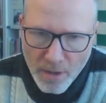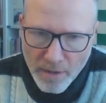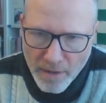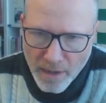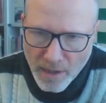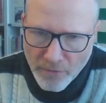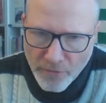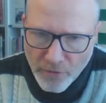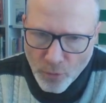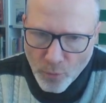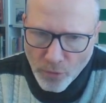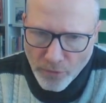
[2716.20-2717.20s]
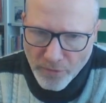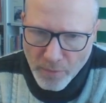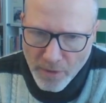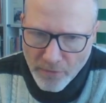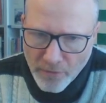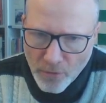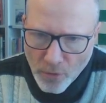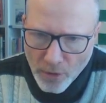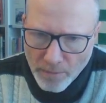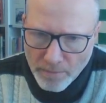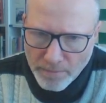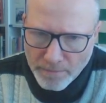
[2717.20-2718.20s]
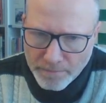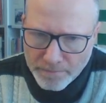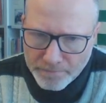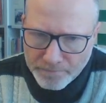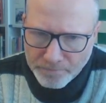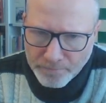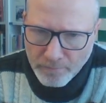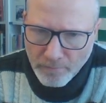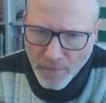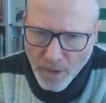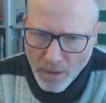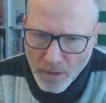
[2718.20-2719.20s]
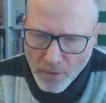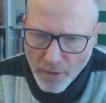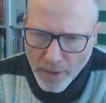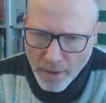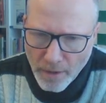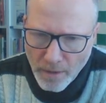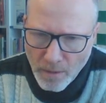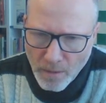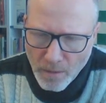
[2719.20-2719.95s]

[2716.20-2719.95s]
than a few moves before. Okay.